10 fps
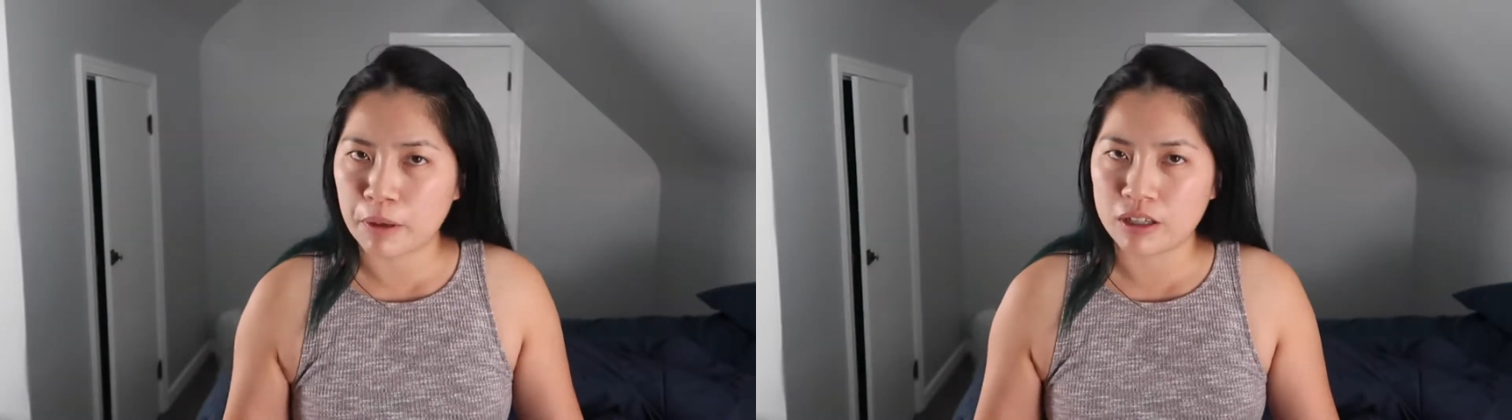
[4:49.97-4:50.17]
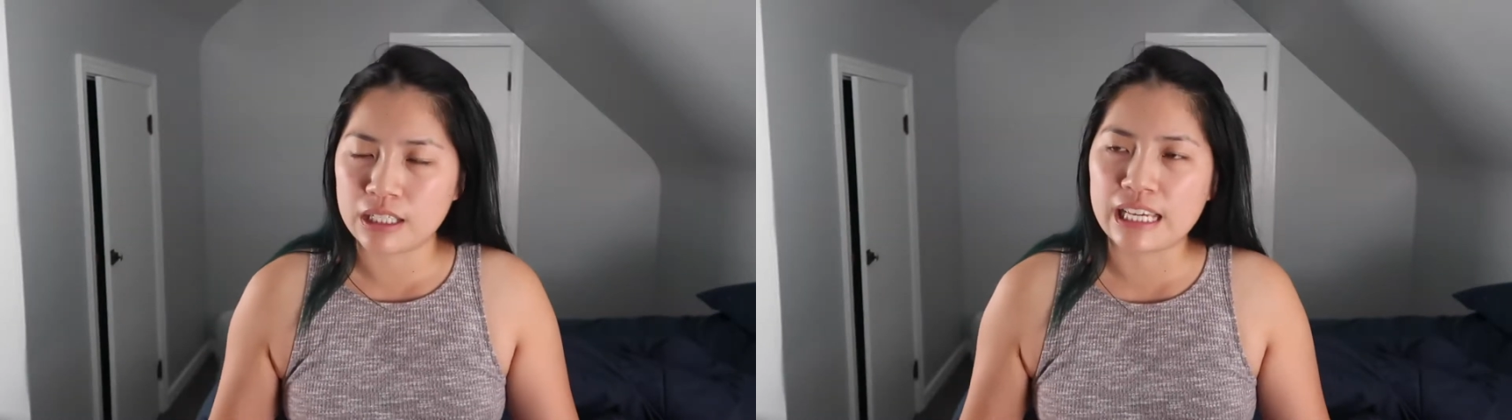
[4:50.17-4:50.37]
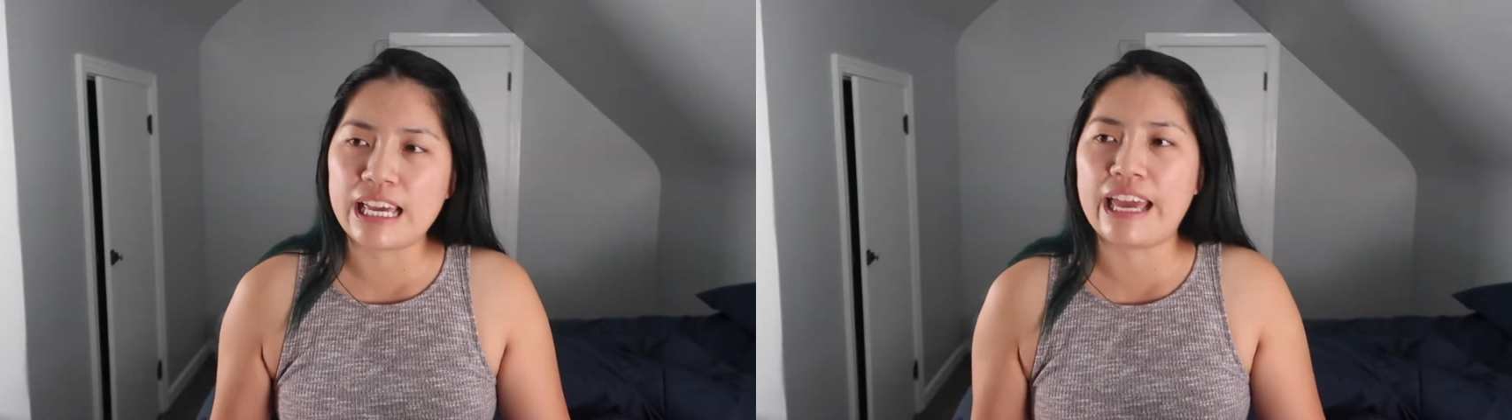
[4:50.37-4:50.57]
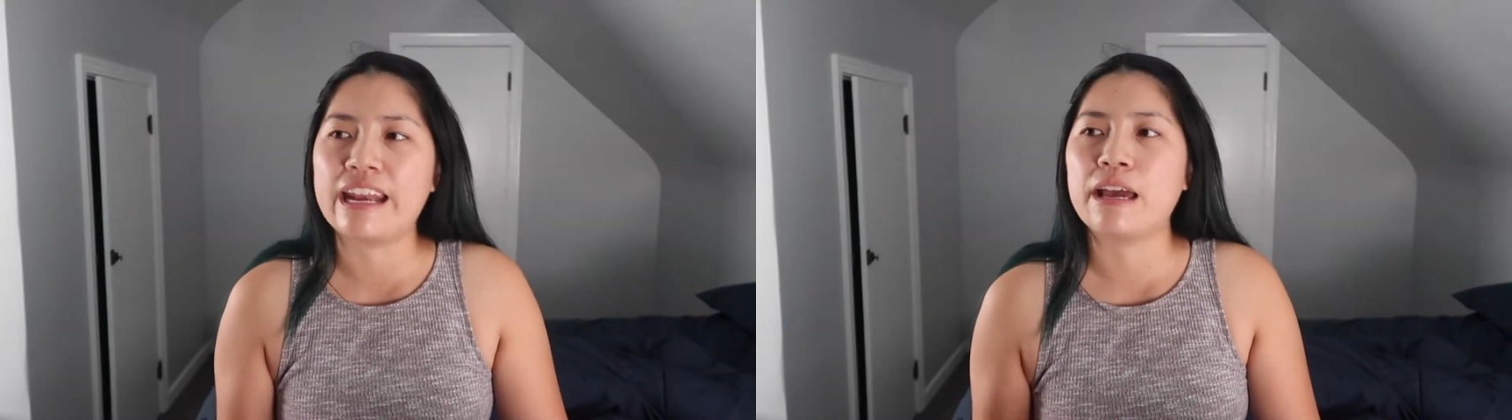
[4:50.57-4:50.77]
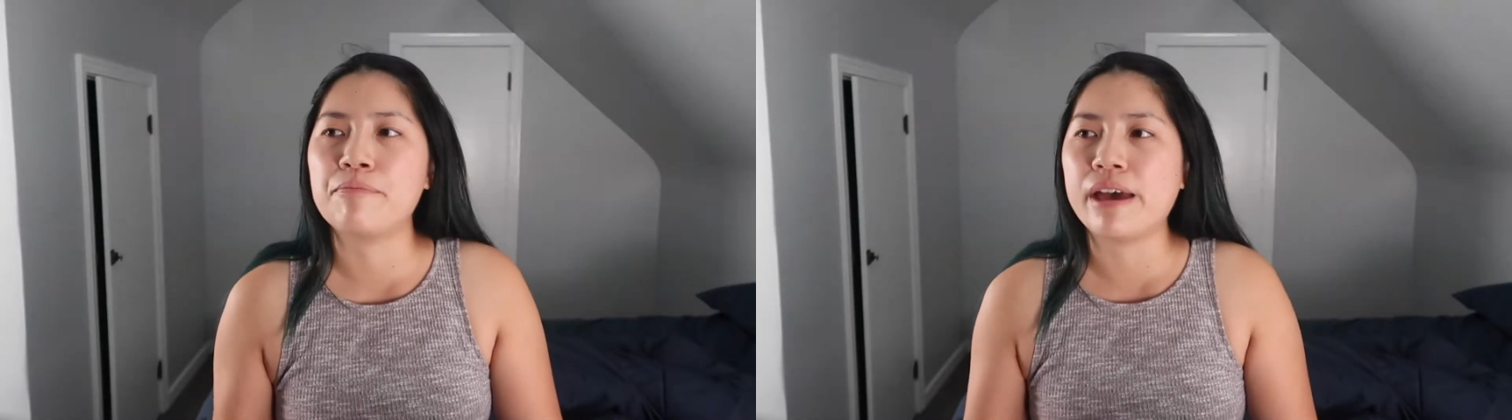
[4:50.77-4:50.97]
party,
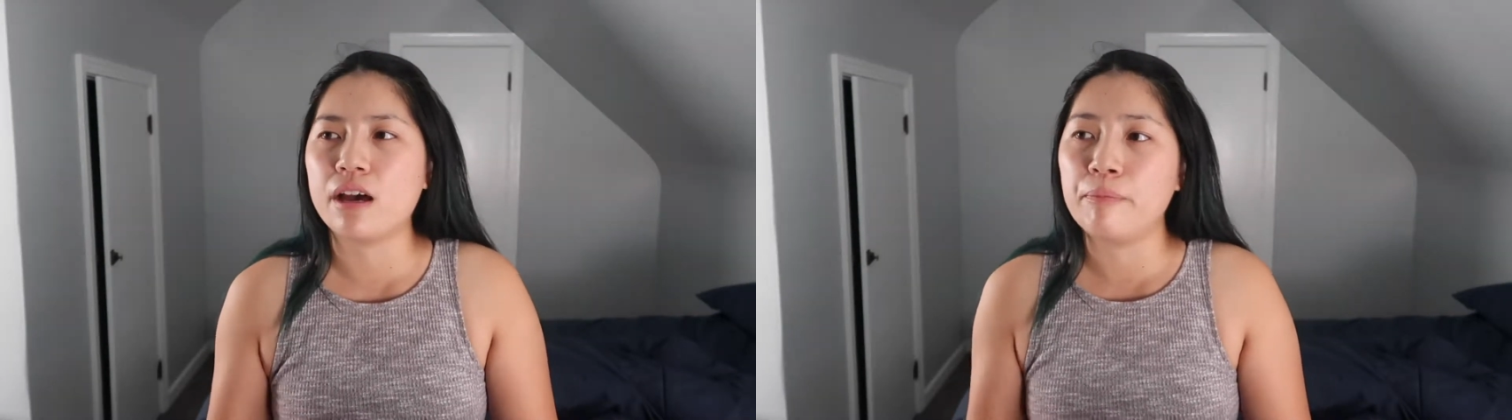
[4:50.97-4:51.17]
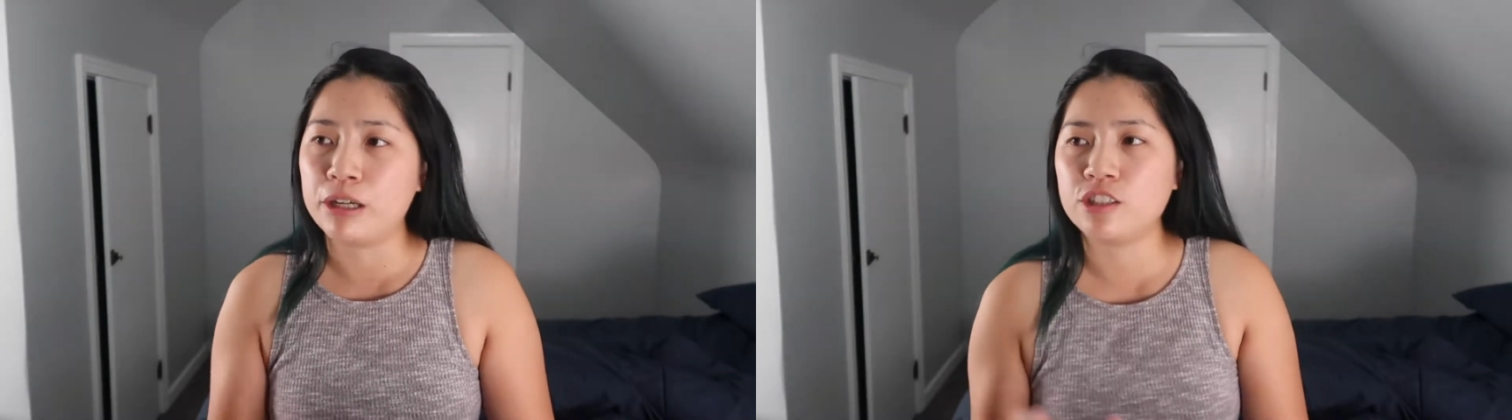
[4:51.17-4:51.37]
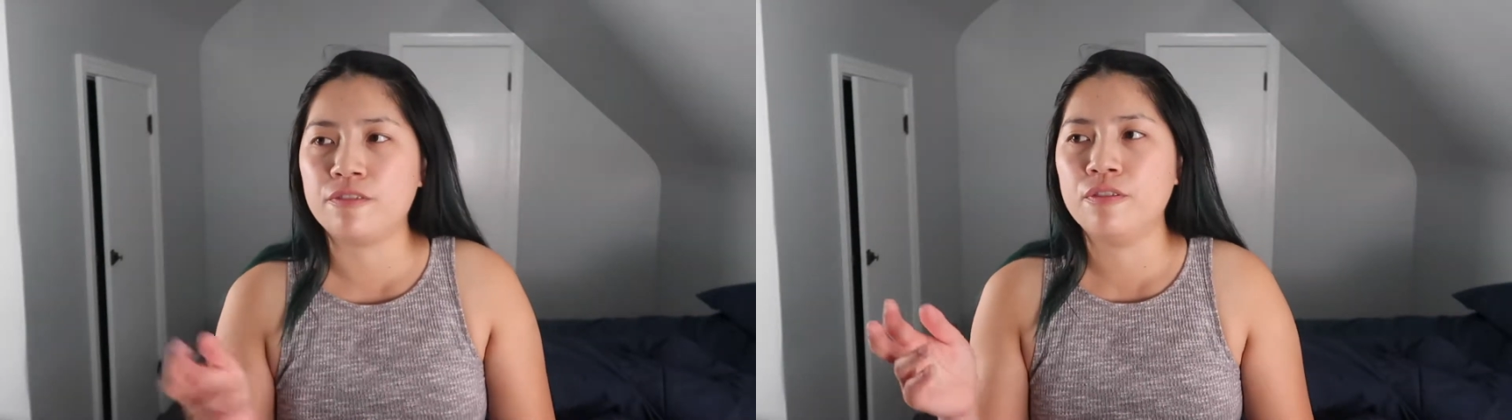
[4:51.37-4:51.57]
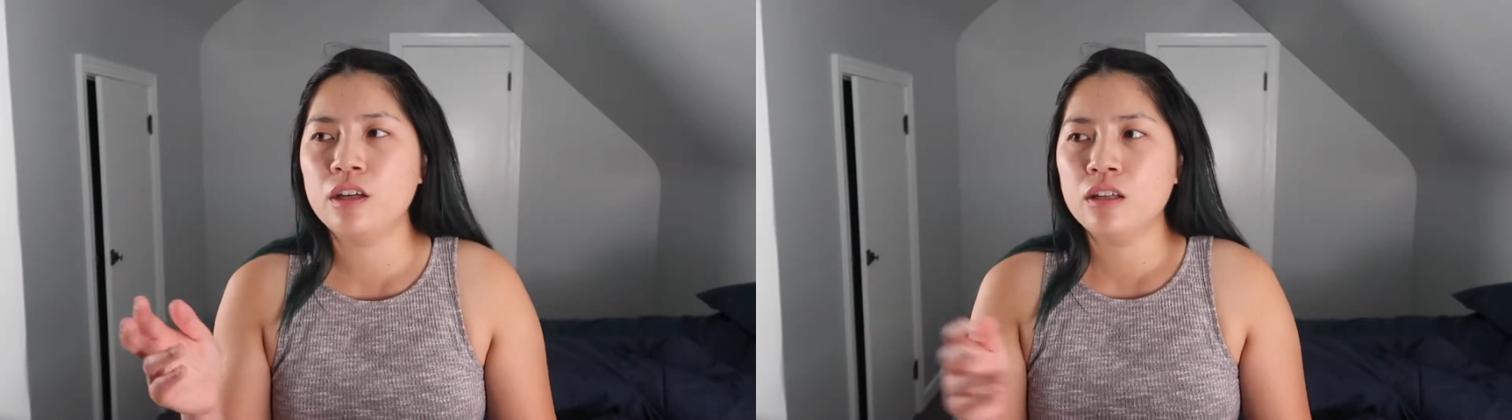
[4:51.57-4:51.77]
and I met a bunch of